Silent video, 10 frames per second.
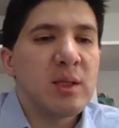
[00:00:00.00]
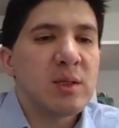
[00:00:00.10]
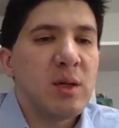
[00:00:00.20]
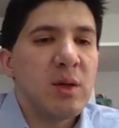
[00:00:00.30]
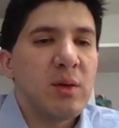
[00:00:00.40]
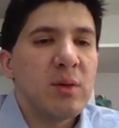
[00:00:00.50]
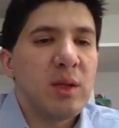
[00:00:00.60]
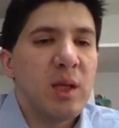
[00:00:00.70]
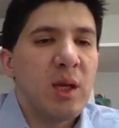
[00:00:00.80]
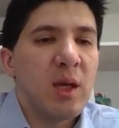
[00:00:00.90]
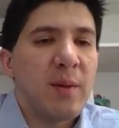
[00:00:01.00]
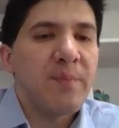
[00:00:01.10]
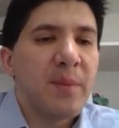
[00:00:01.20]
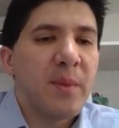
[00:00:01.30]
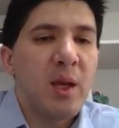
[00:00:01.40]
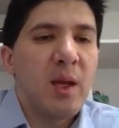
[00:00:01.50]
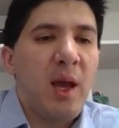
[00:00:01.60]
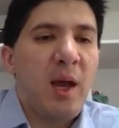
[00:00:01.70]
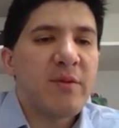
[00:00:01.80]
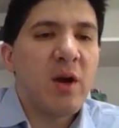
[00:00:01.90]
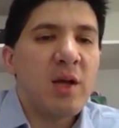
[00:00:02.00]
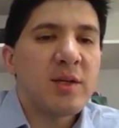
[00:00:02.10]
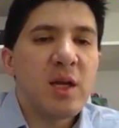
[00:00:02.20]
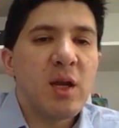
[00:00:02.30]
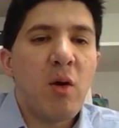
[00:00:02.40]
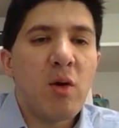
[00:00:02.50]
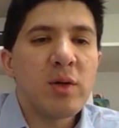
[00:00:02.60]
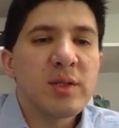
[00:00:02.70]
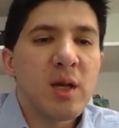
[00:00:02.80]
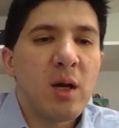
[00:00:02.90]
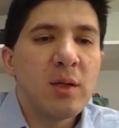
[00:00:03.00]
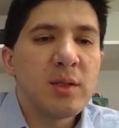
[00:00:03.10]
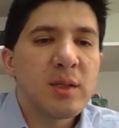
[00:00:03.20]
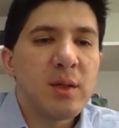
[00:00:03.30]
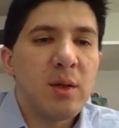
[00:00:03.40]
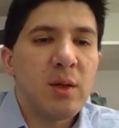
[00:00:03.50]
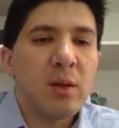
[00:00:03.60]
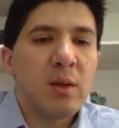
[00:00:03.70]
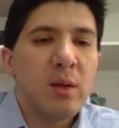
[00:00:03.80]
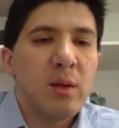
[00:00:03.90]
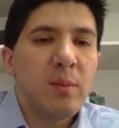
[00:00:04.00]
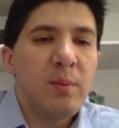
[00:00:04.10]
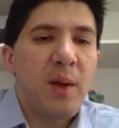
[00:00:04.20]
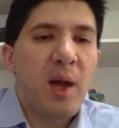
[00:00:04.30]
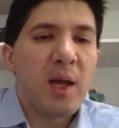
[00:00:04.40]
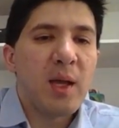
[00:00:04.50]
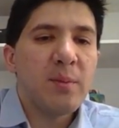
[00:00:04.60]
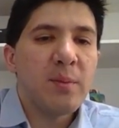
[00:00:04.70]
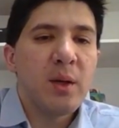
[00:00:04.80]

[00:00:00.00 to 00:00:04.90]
So I've got the horizontal pipe